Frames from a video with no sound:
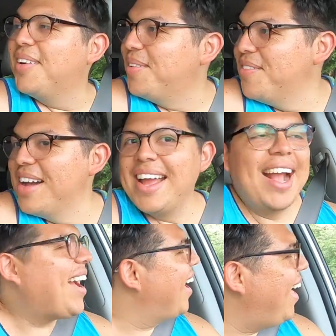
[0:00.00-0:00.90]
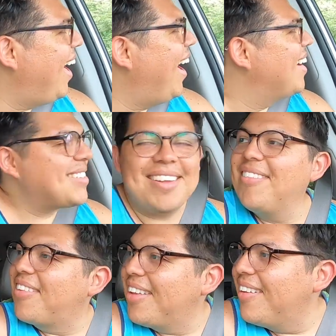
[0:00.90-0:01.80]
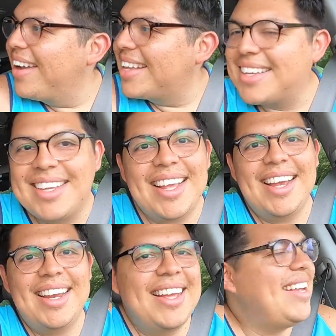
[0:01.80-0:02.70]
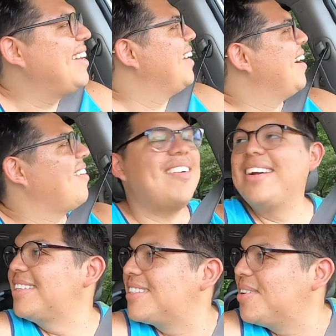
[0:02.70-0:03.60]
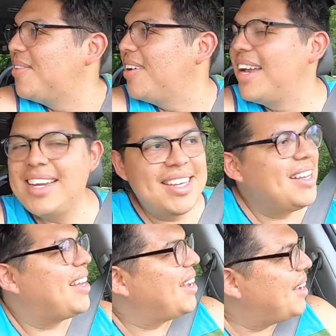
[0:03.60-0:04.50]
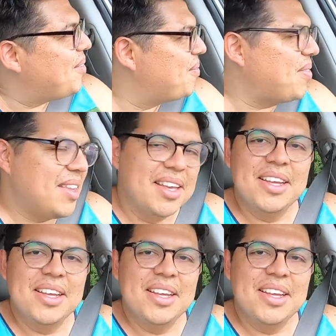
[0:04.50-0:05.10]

Oh my gosh, I'm so excited. No, it's a waiting game.